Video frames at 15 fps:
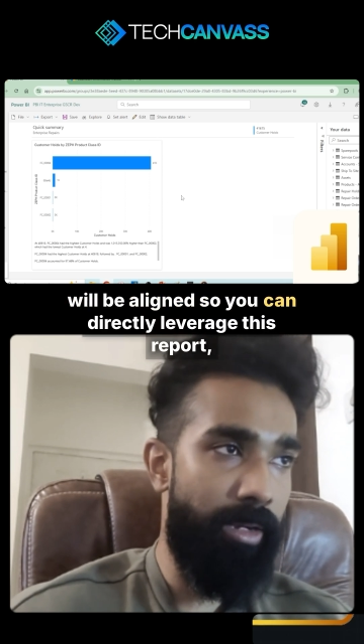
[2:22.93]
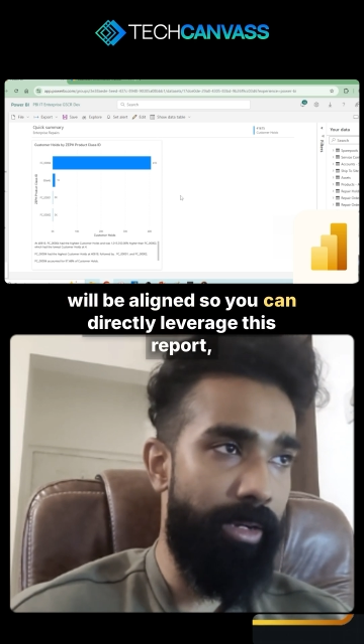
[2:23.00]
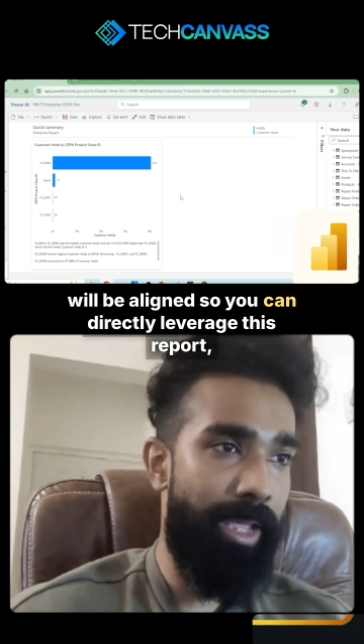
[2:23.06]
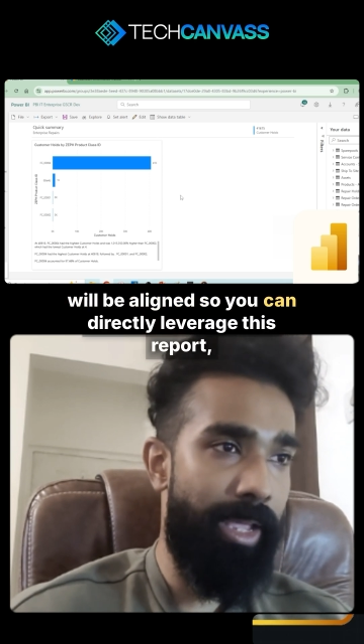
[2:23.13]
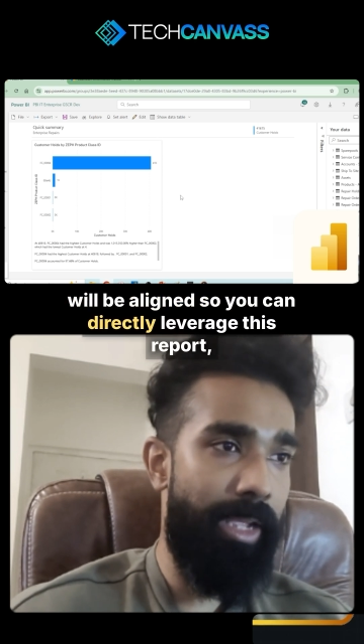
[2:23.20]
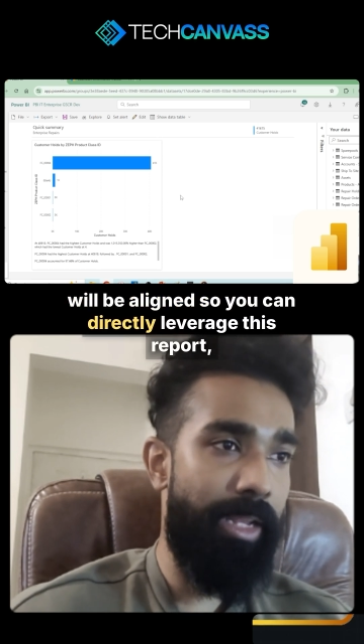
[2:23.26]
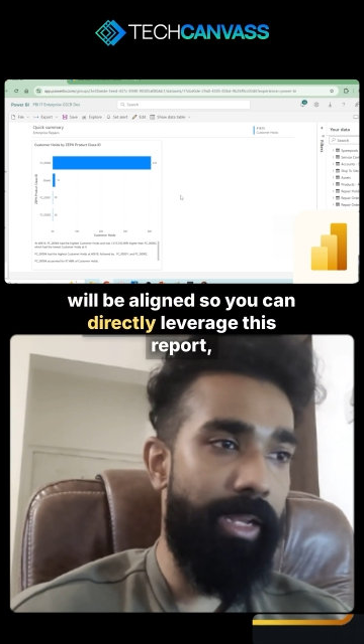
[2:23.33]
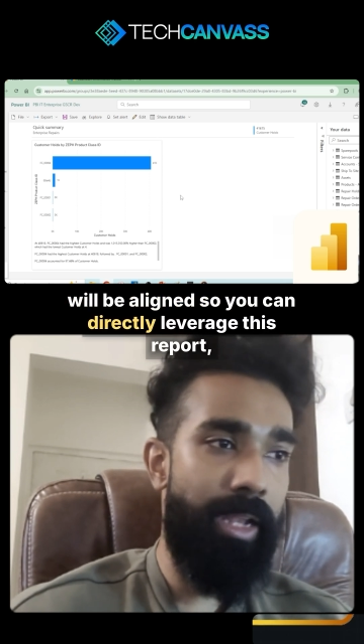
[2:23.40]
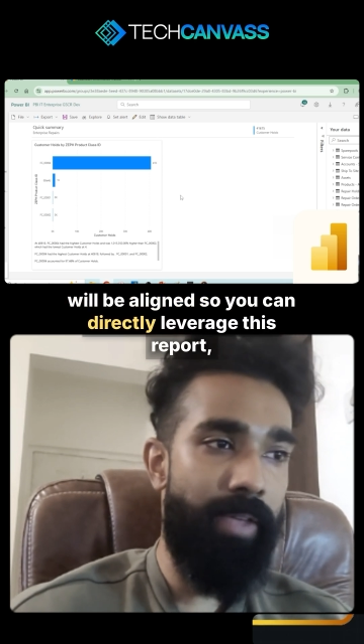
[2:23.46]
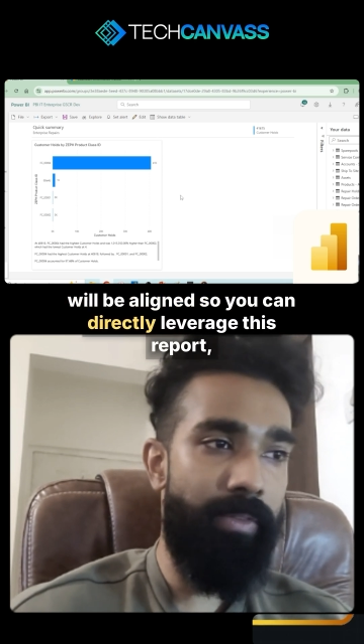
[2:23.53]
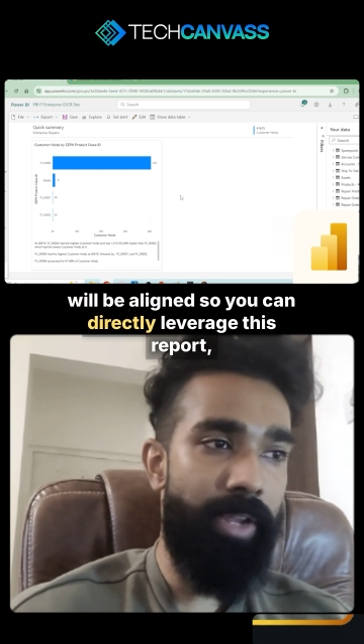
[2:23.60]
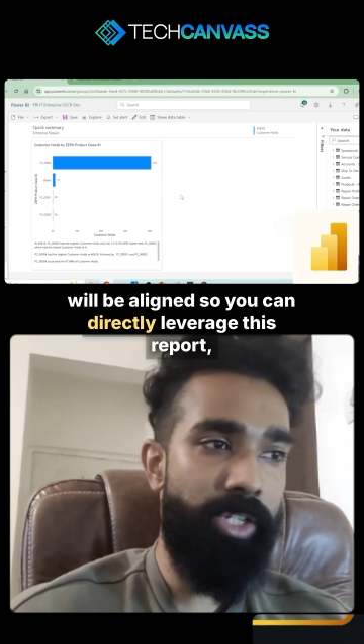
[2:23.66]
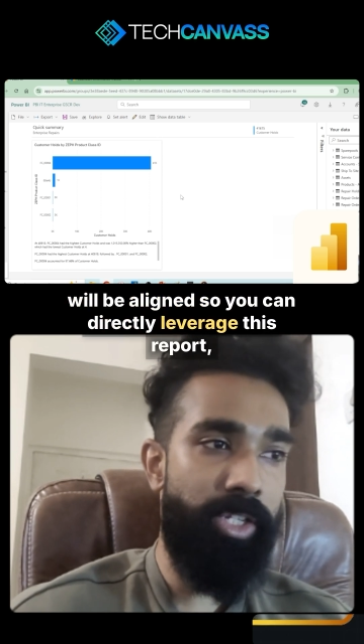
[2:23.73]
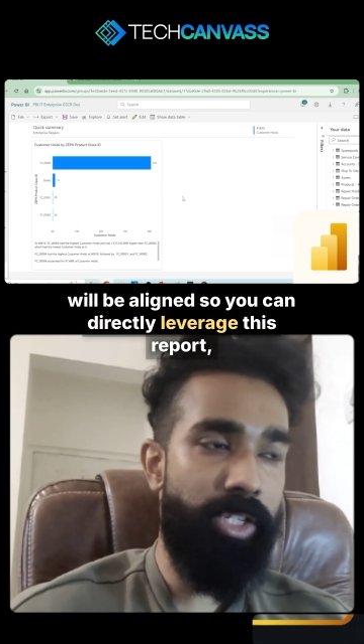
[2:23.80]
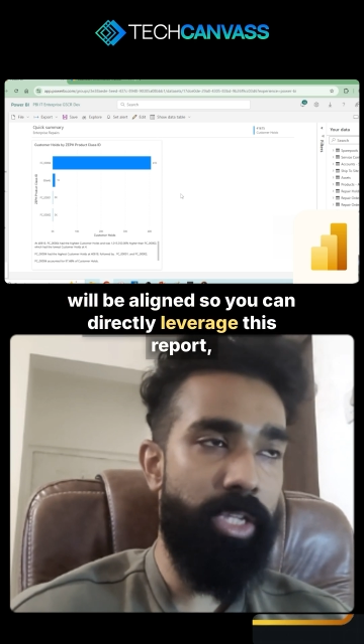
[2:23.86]
directly
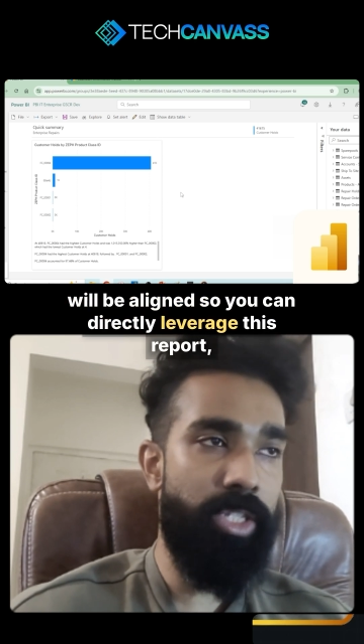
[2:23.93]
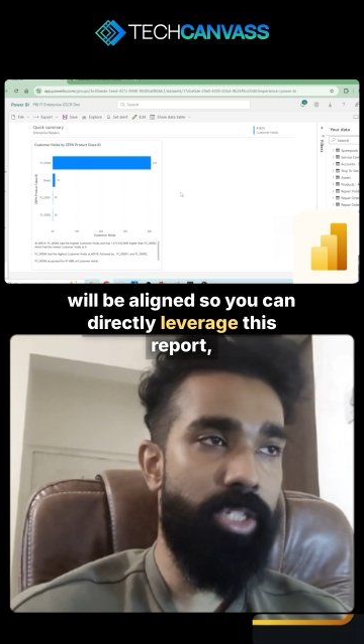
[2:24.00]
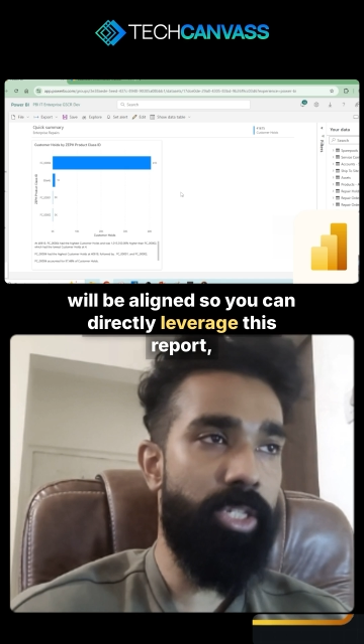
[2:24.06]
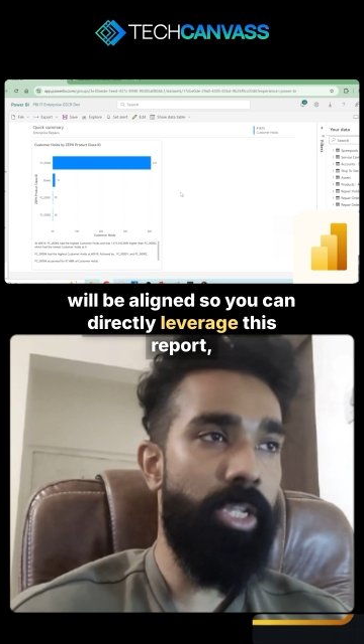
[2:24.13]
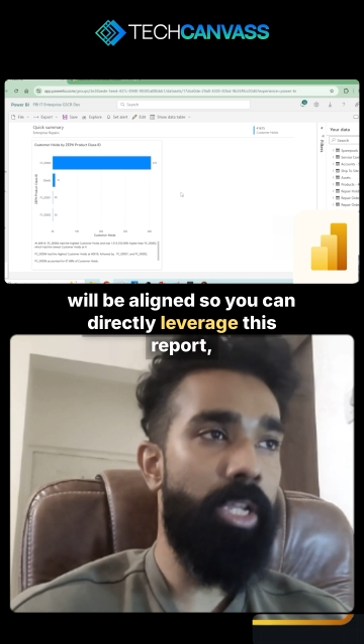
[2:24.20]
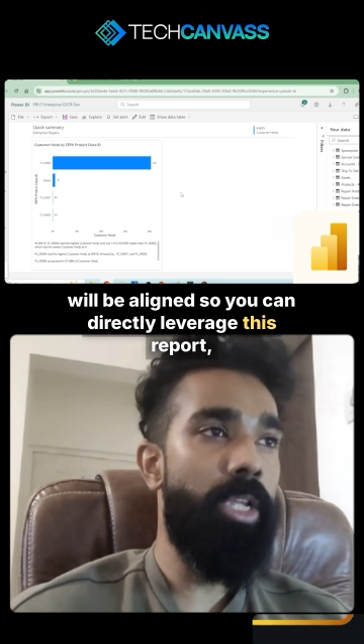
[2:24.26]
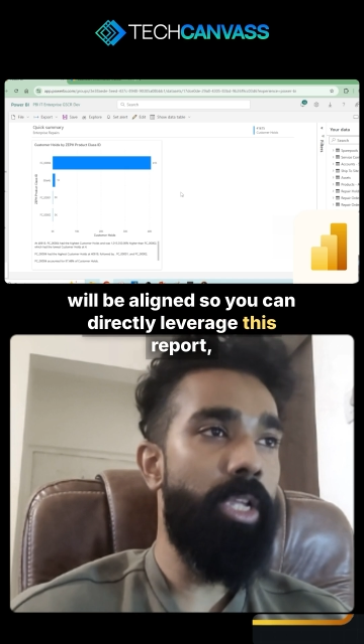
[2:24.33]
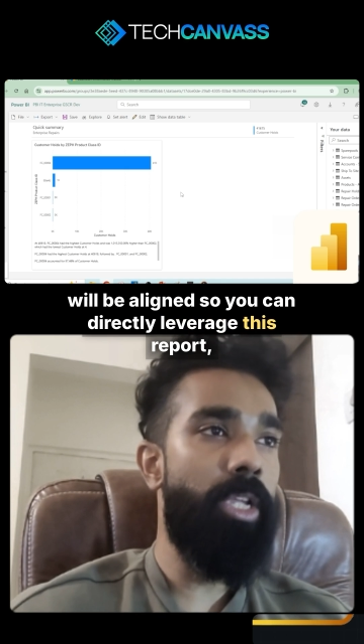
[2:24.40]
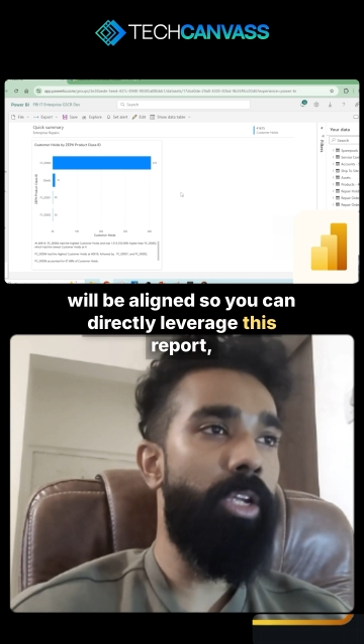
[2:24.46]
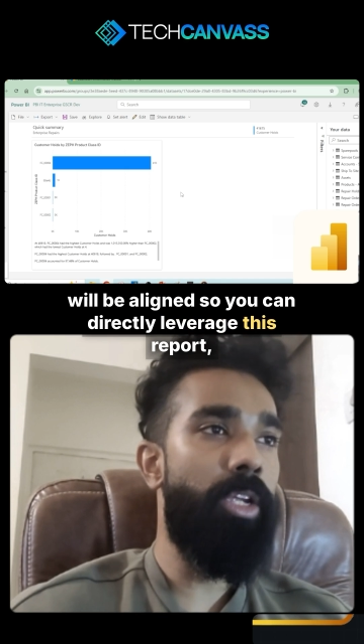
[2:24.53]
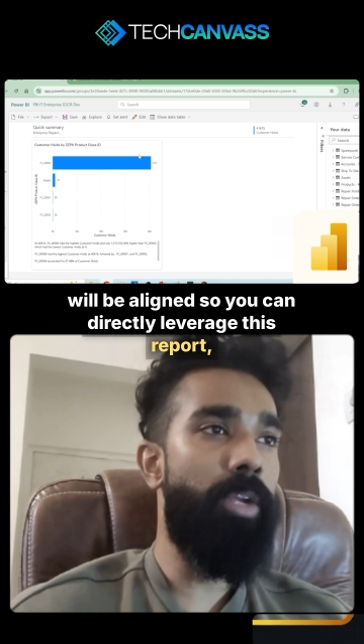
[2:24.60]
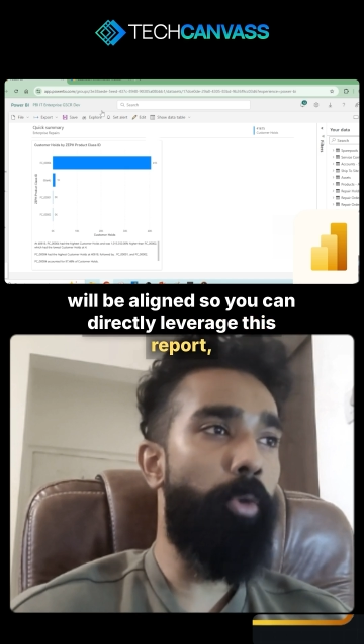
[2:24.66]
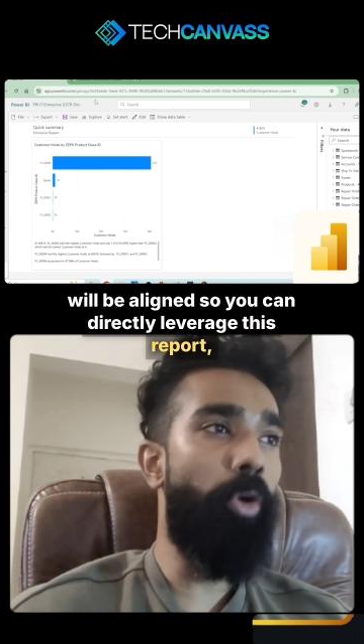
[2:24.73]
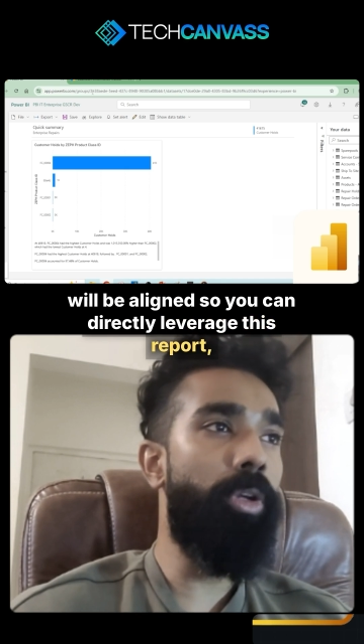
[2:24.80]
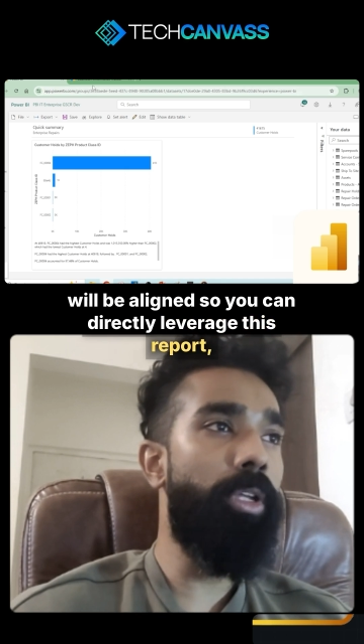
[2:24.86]
leverage this
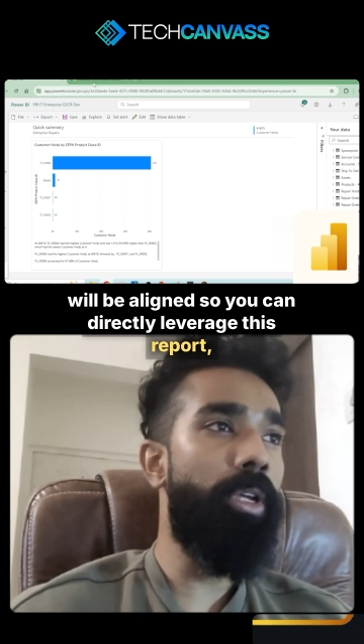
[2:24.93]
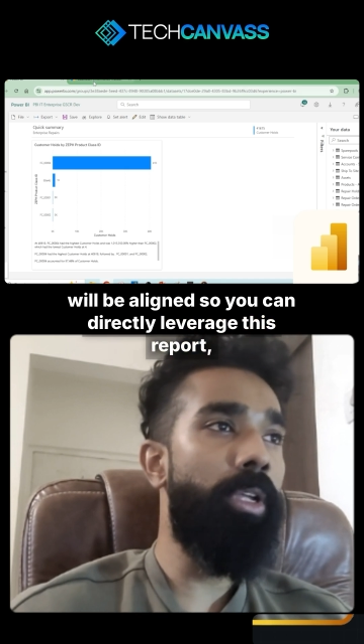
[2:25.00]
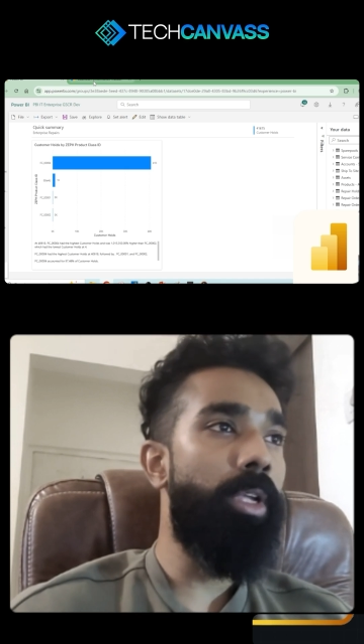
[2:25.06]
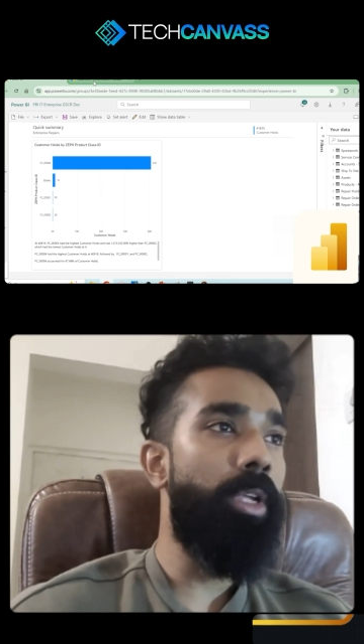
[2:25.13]
report.